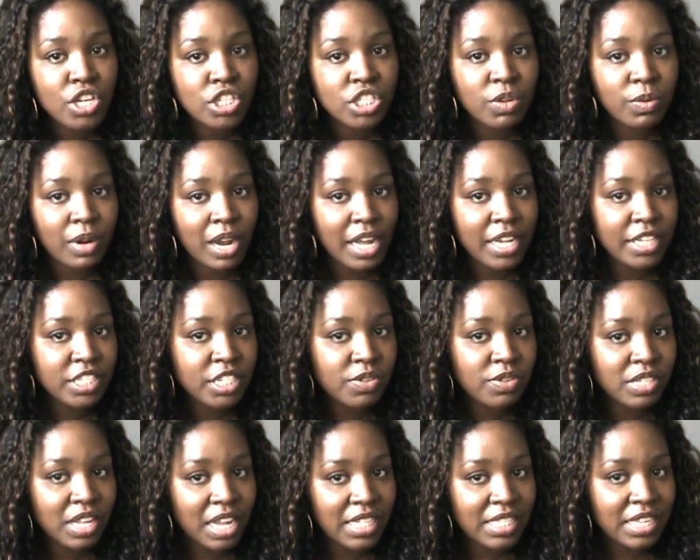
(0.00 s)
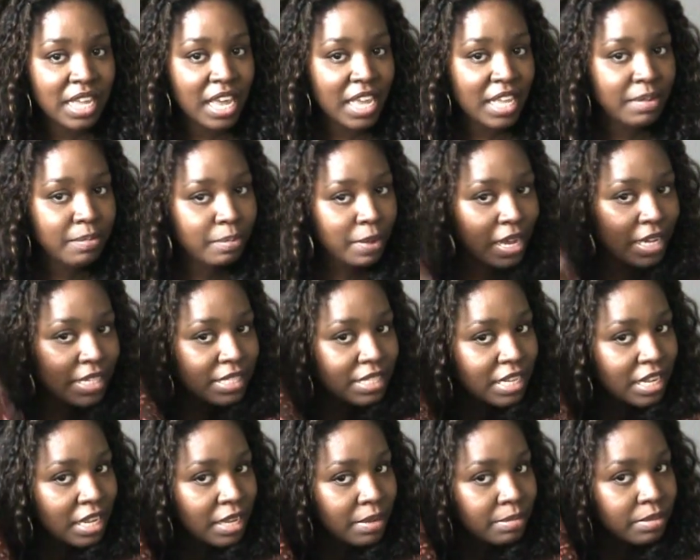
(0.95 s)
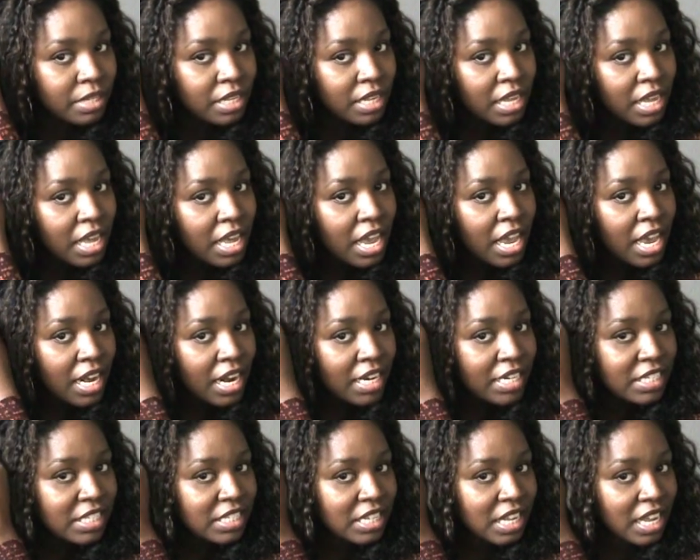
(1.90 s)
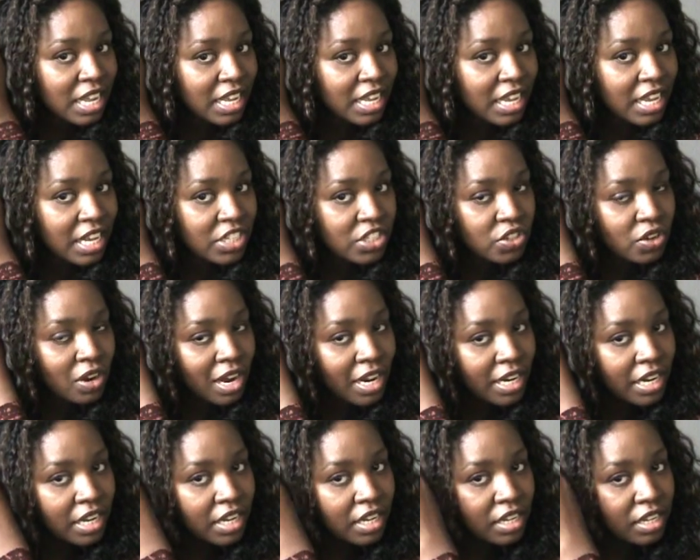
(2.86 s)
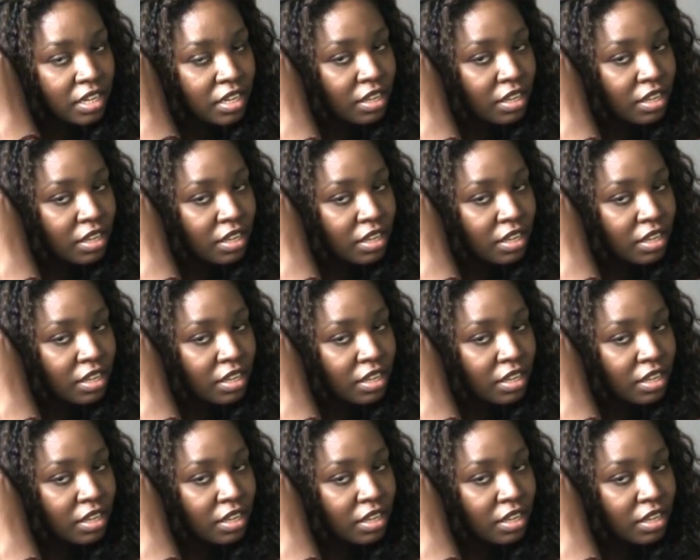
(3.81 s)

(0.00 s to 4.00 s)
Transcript: So what I do is I take my tips and I just, again, try to